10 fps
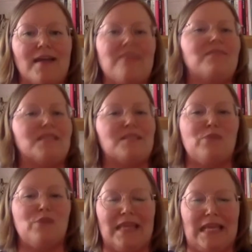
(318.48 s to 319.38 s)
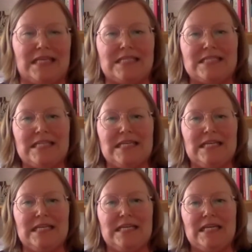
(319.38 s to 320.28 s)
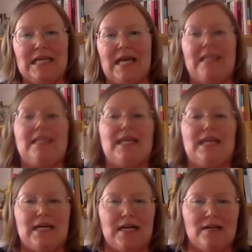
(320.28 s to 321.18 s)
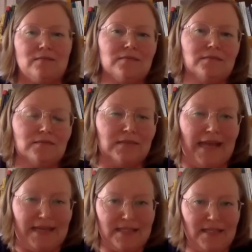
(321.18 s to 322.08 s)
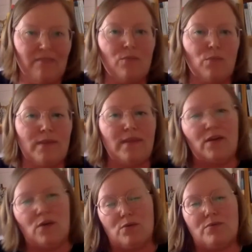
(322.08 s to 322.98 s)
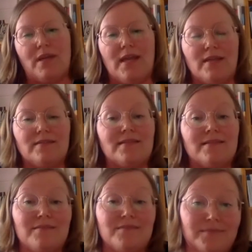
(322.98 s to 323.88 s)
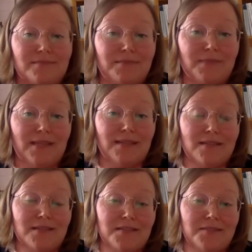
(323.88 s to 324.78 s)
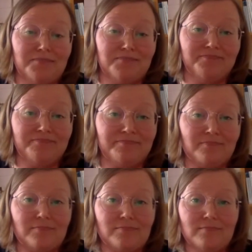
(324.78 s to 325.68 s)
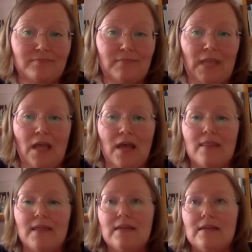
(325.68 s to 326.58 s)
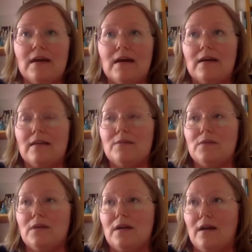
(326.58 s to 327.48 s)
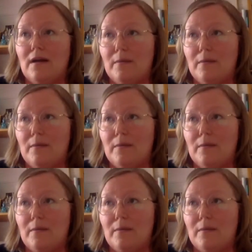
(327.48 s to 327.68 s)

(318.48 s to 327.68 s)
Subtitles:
invisible things, and they are active when they co-create with others. Then there were